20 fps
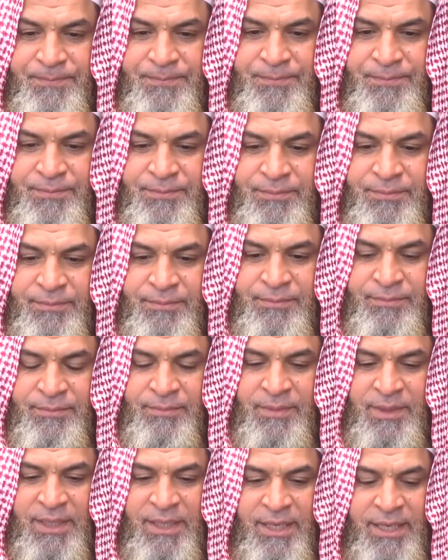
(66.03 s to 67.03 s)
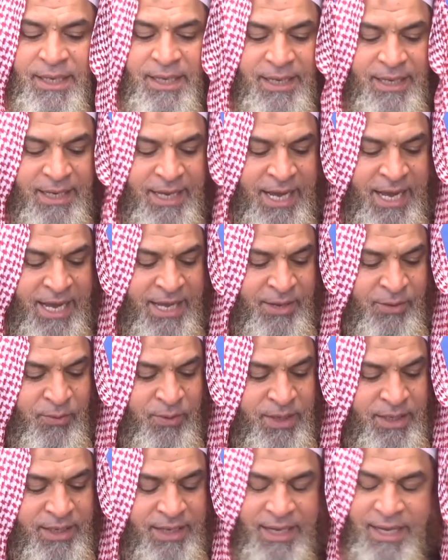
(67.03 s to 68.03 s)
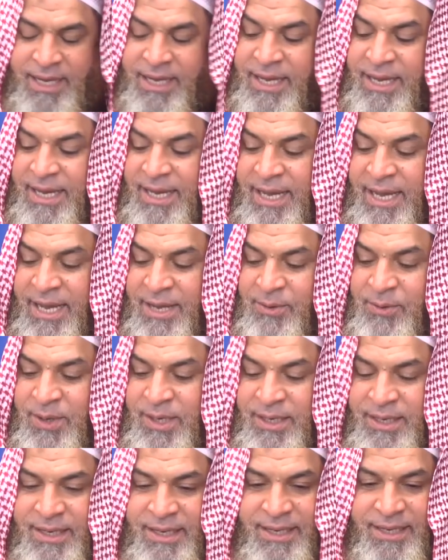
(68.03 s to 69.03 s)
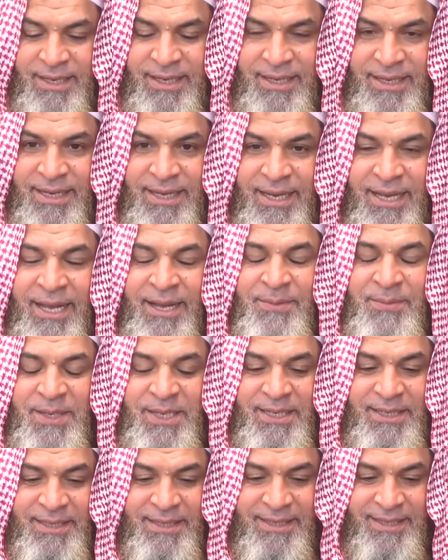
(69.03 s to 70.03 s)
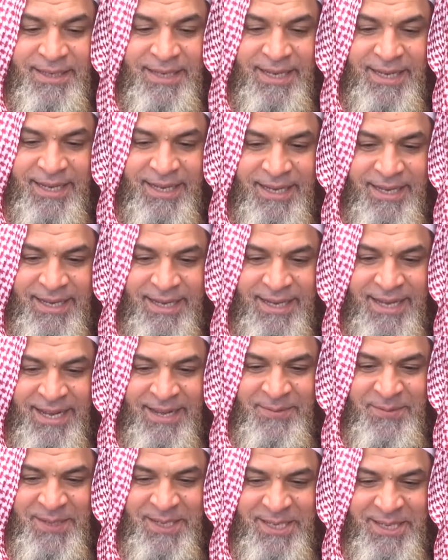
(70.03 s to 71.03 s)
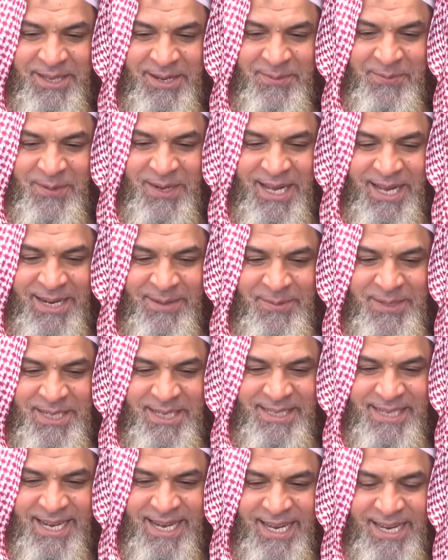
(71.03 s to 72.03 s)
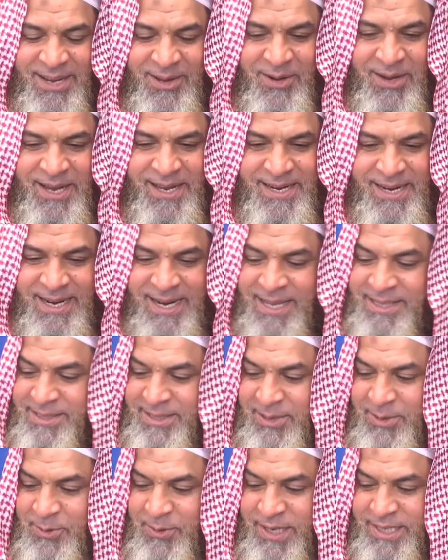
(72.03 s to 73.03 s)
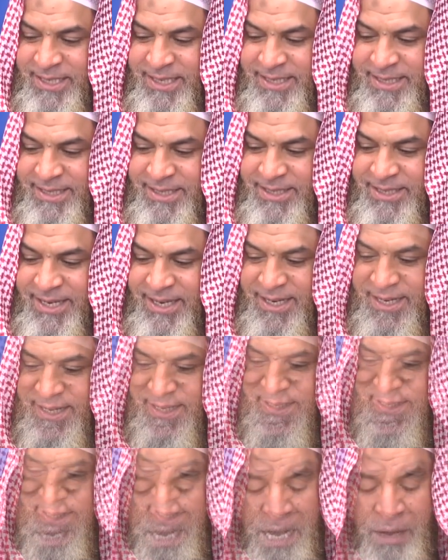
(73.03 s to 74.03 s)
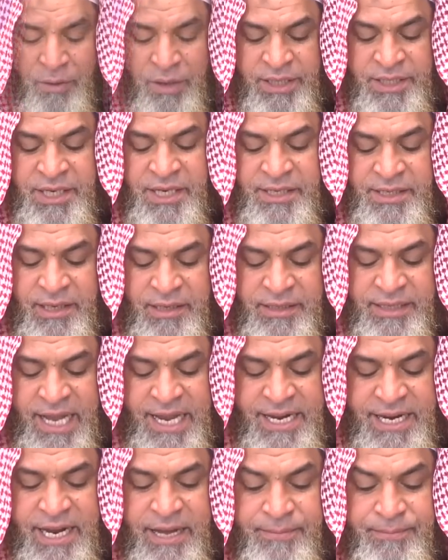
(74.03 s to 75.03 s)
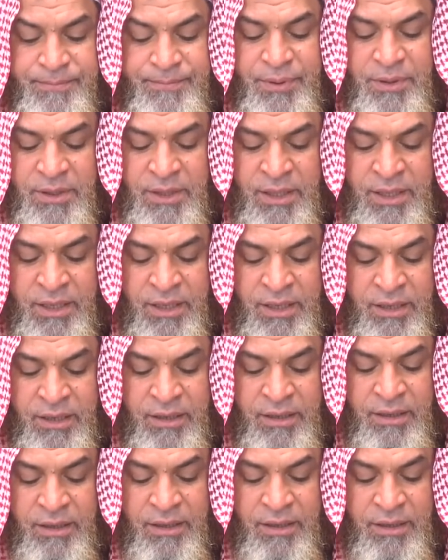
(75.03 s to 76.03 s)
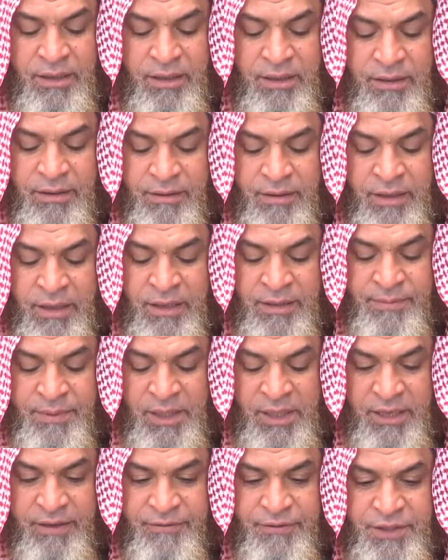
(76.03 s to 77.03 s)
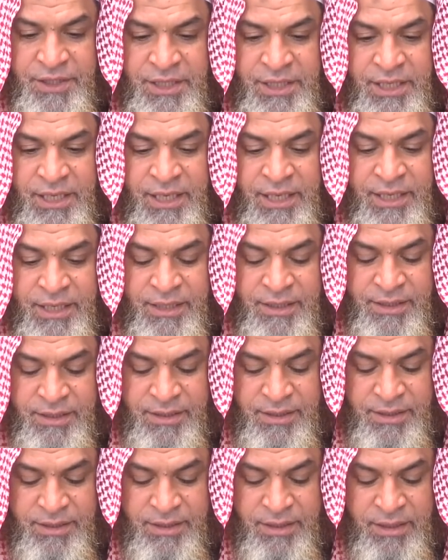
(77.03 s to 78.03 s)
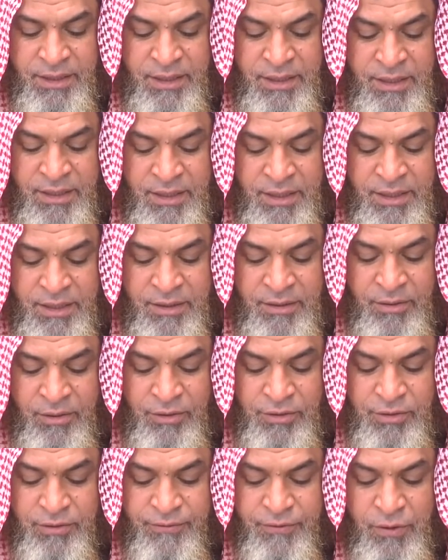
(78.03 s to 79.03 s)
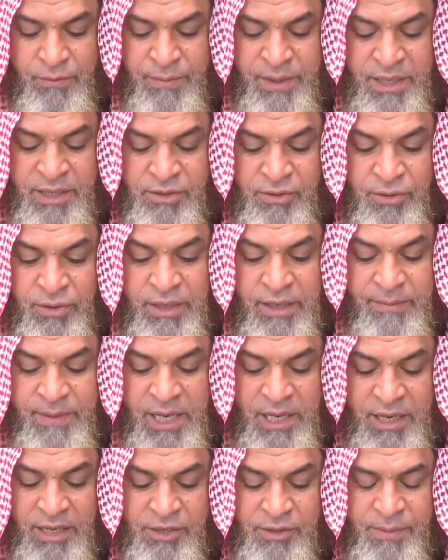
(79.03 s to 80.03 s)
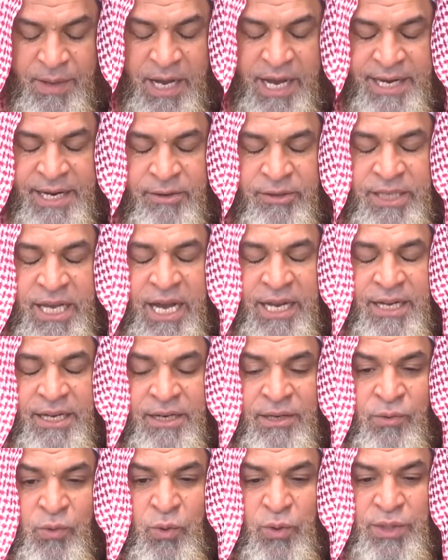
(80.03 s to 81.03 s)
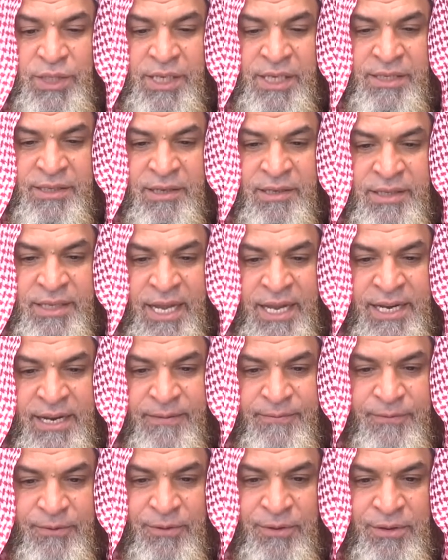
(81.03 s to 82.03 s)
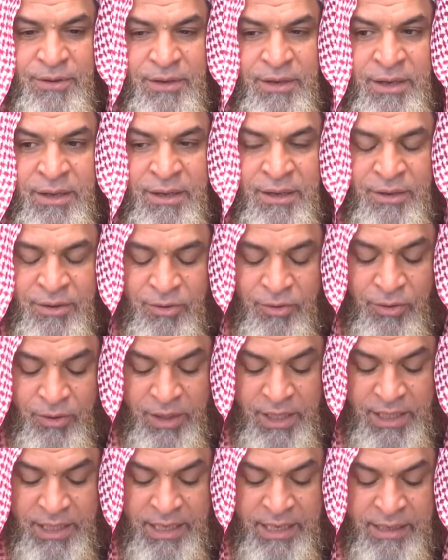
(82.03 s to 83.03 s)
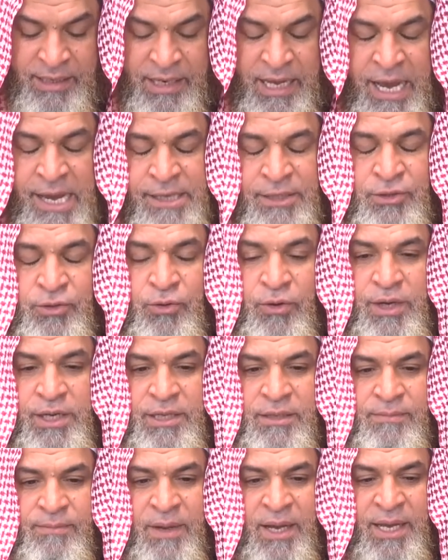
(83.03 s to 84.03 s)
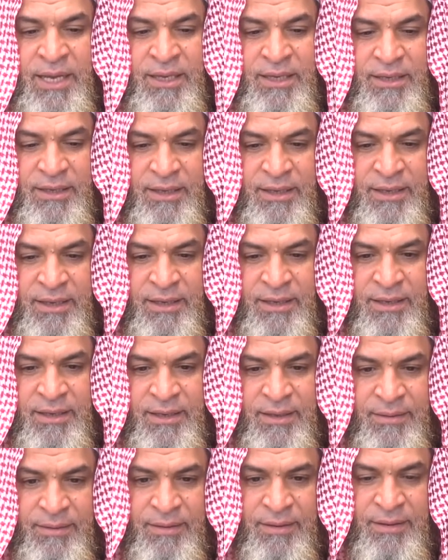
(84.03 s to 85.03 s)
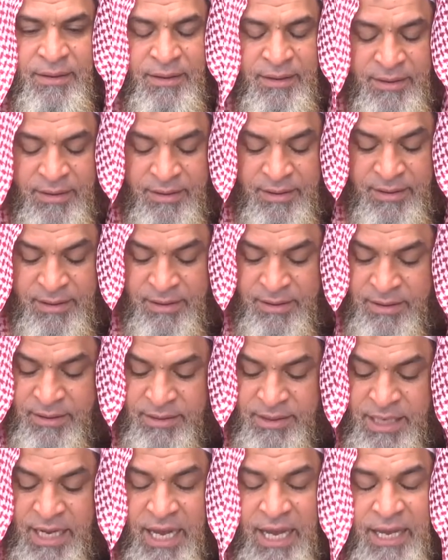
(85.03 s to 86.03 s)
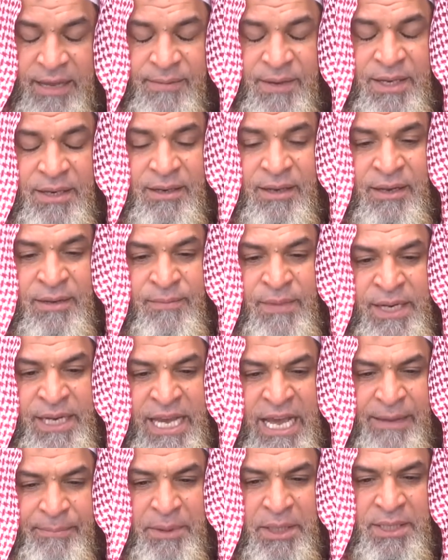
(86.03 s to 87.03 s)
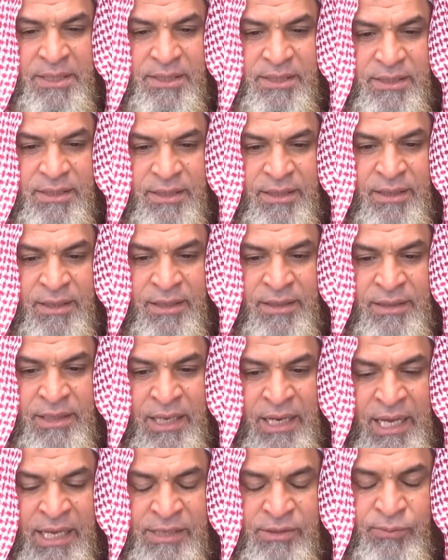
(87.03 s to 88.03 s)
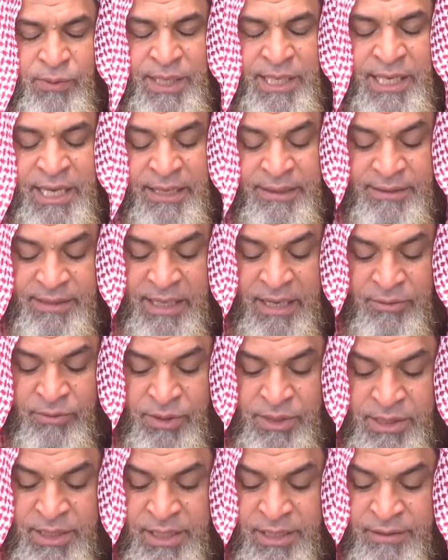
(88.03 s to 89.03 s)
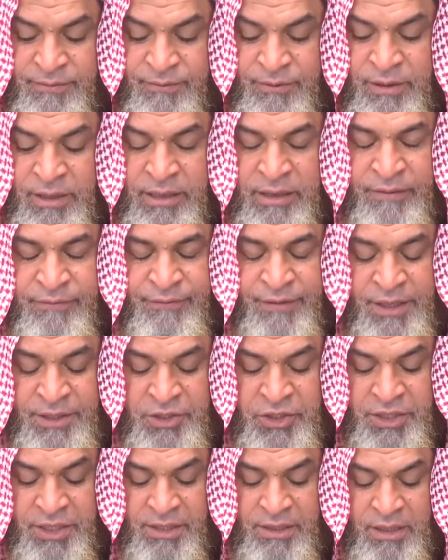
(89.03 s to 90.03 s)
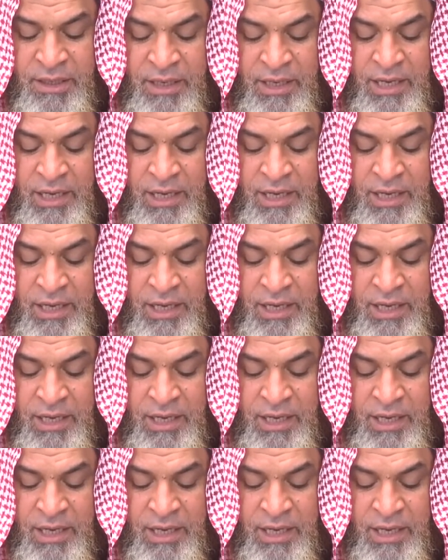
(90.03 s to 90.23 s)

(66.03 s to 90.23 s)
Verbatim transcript: That's all I have. Thank you. I will. Yes, yes. I will. Allah expand Ameen. Ameen. Rabbil Alameen. Jazakallah khair. I'll answer your questions, inshallah. Our sister Zainab, uh, I believe she is uh, also from Minnesota. May Allah subhanahu wa ta'ala reward Sister Zainab for uh, calling, and I enjoyed my uh, uh, time in, in Minneapolis uh, the last weekend. I was there for a convention.